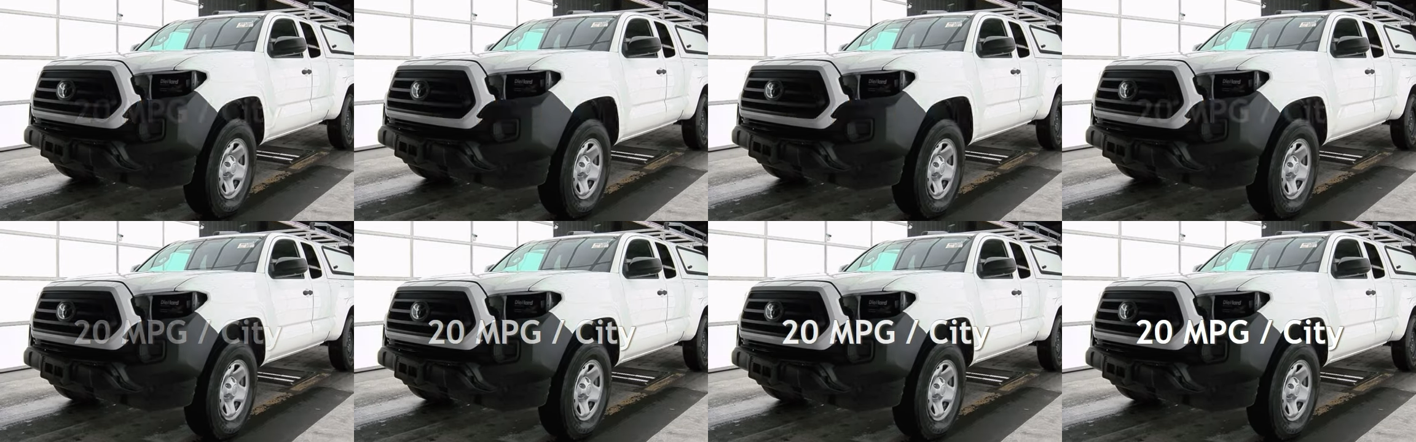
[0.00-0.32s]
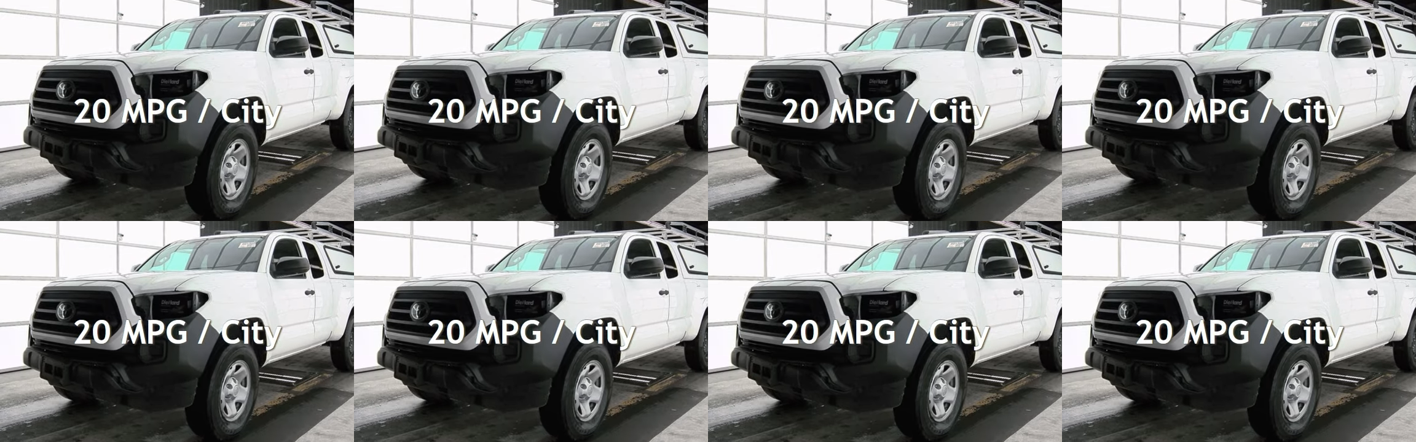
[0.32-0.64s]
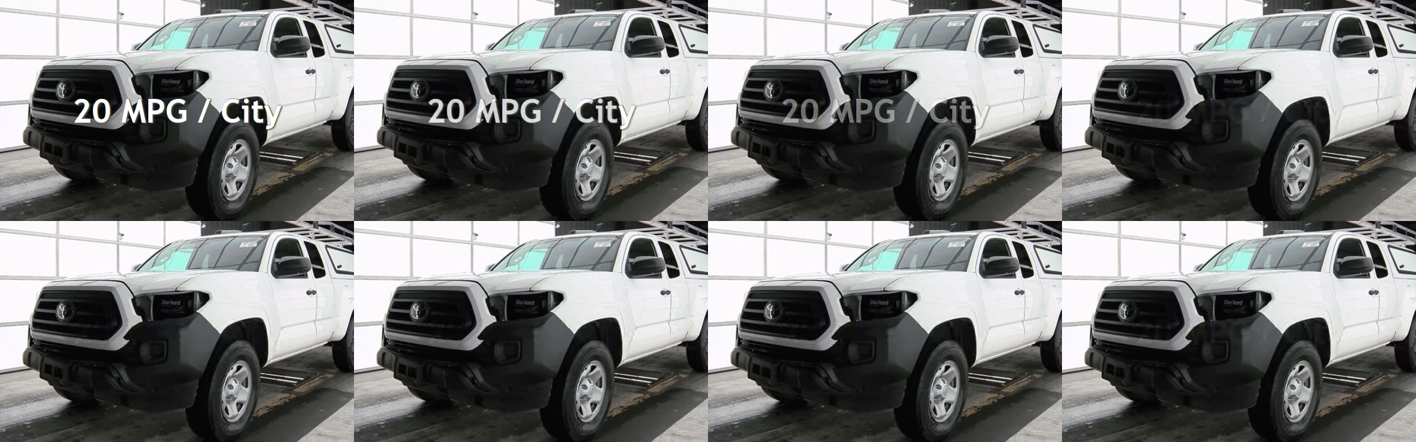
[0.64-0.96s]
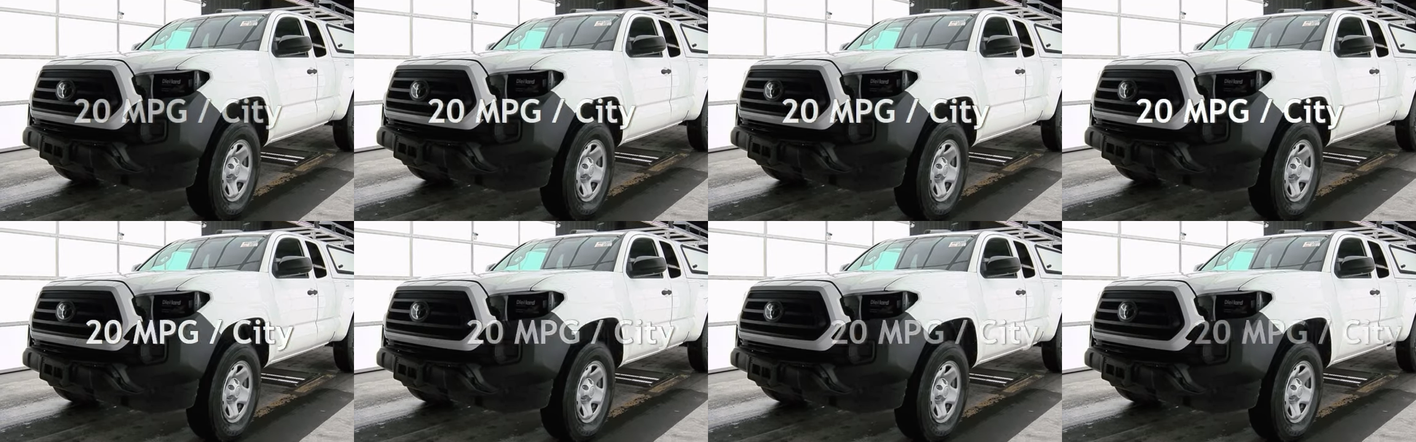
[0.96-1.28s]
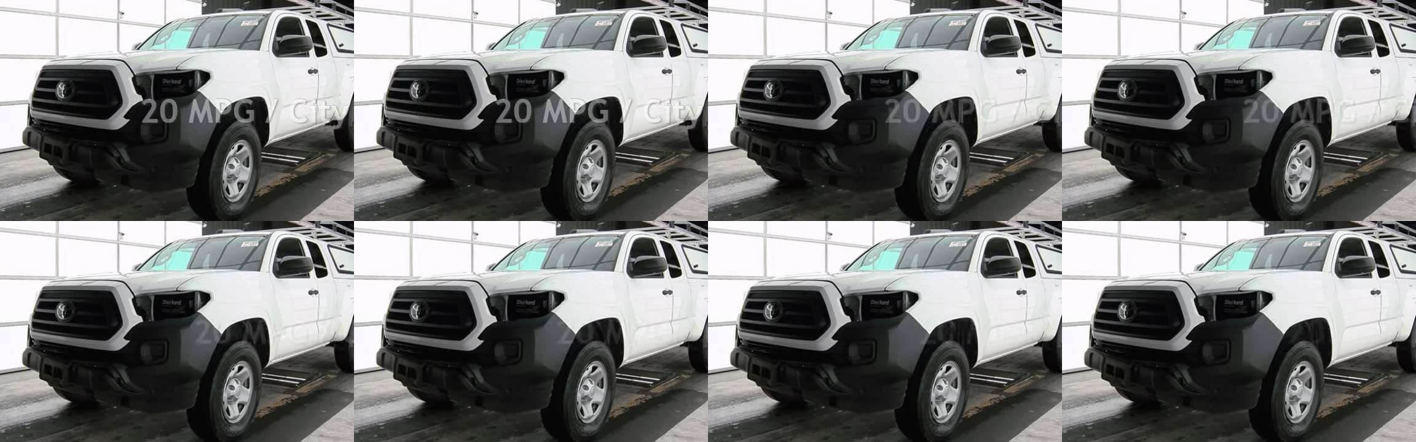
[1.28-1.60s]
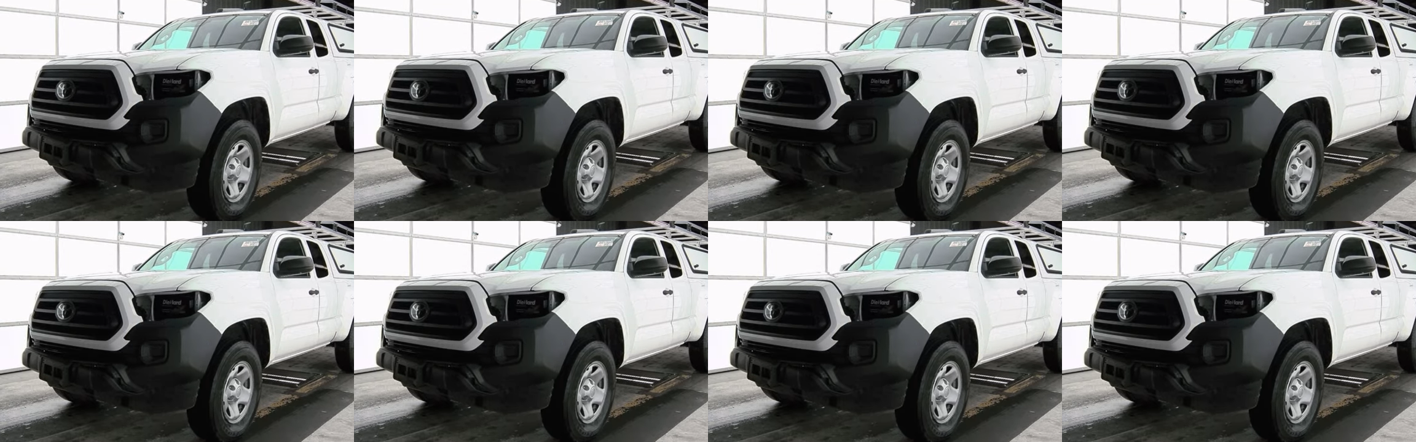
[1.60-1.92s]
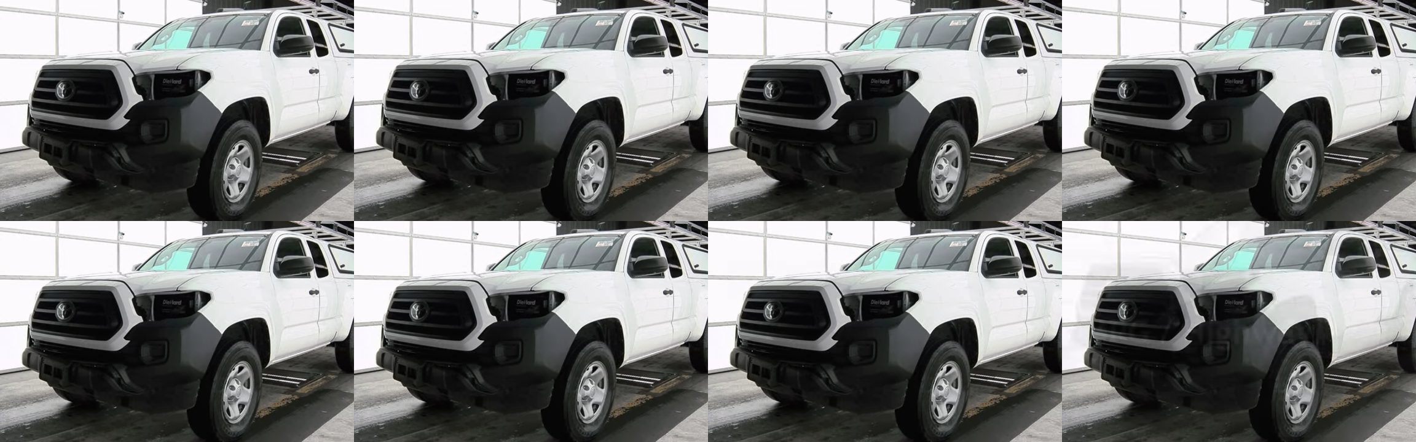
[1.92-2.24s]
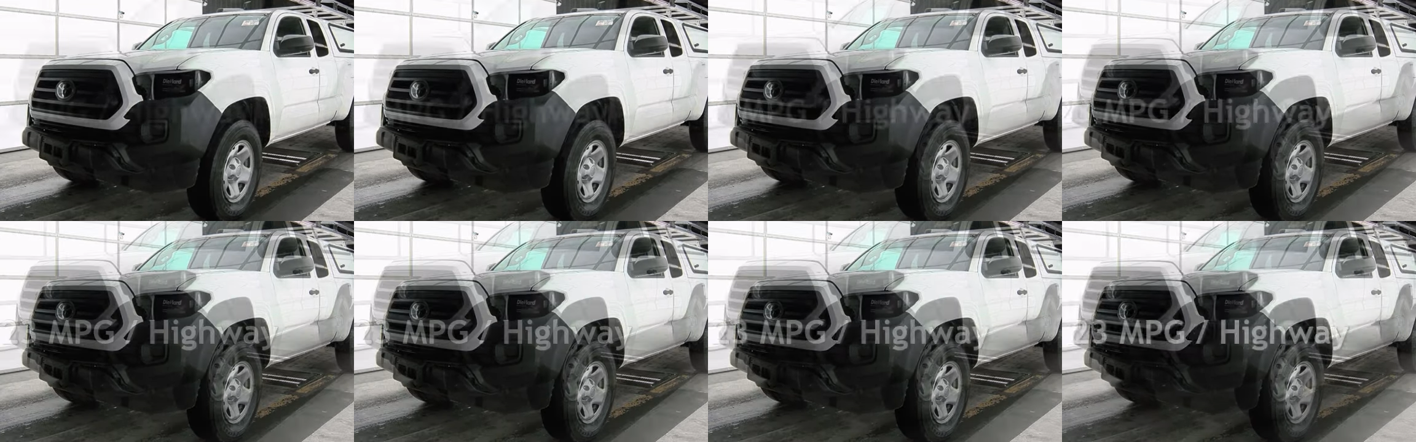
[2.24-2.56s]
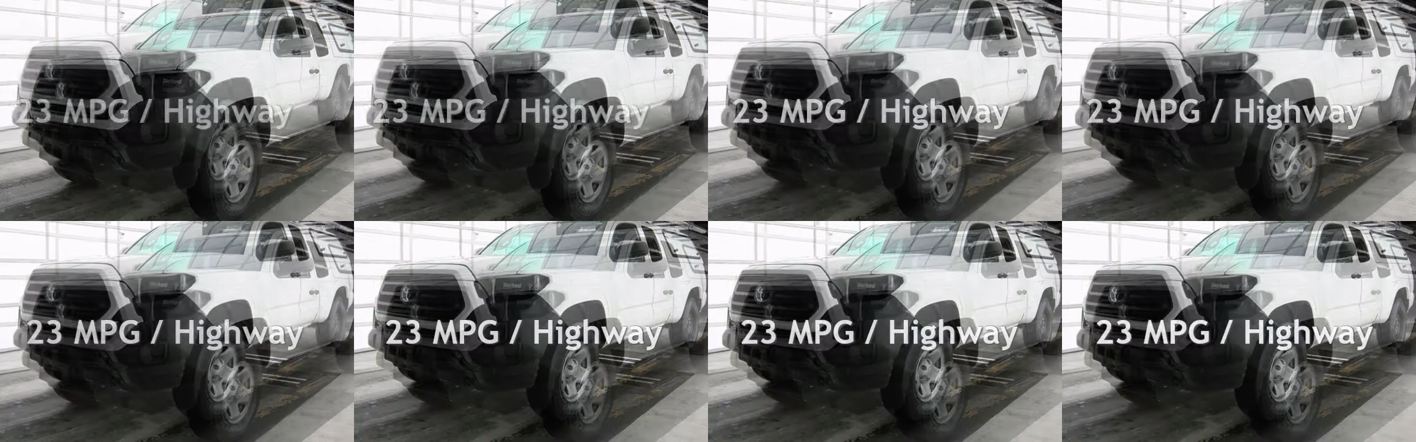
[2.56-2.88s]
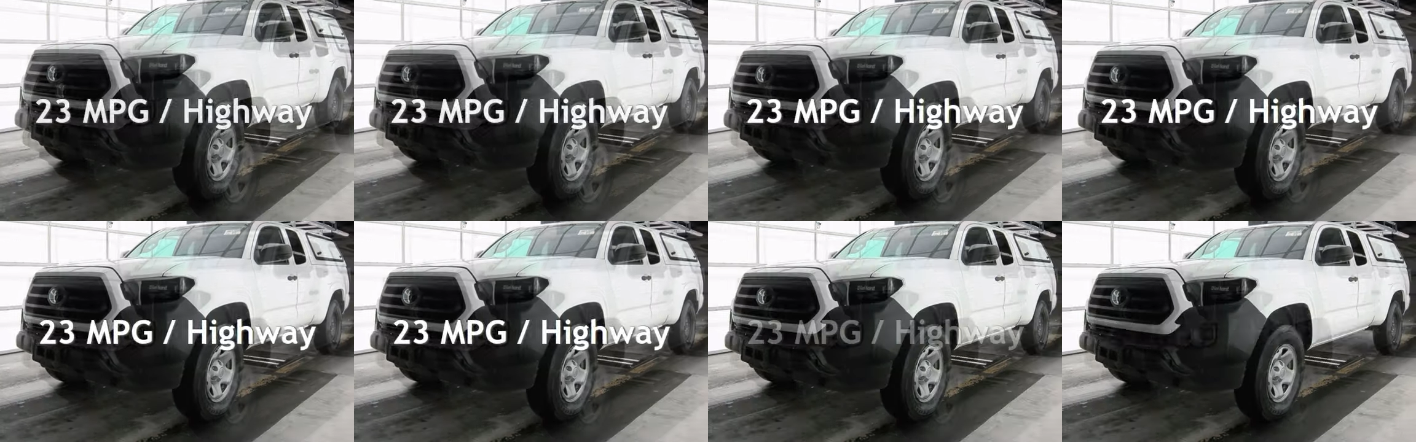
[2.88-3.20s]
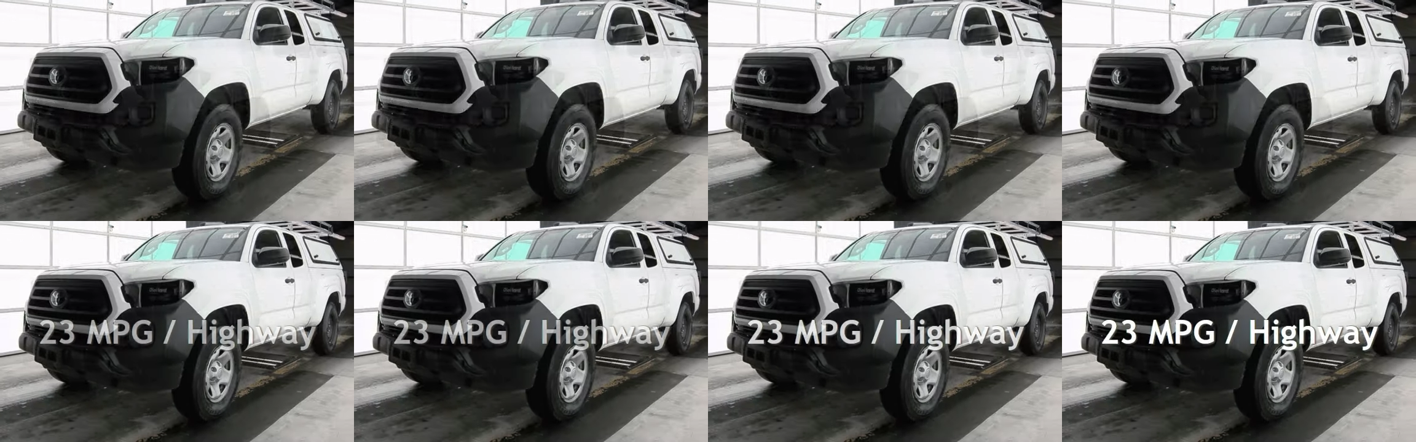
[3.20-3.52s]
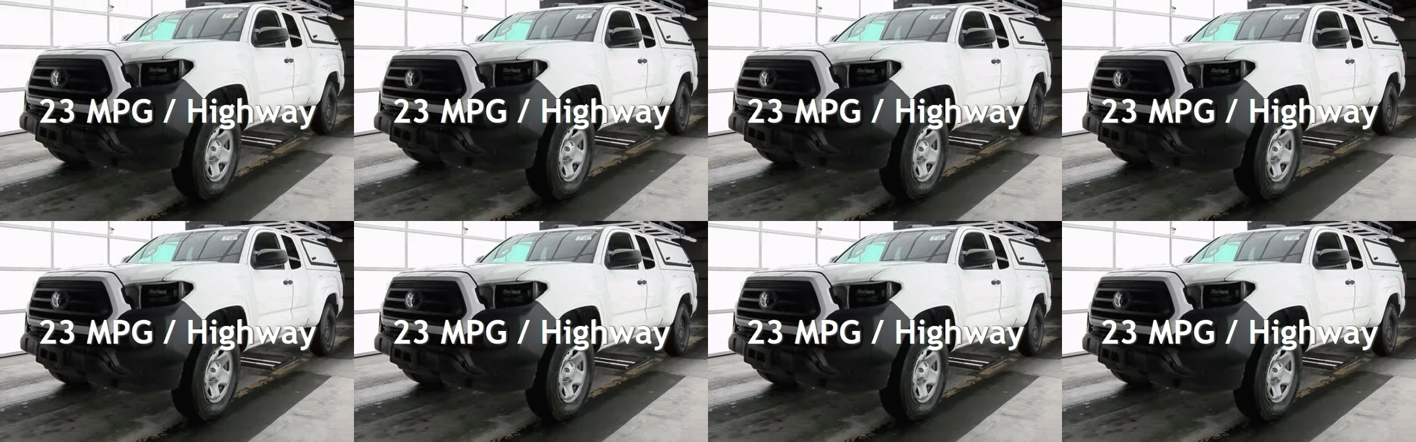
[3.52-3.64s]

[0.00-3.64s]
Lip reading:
Nobody's mouth can be seen.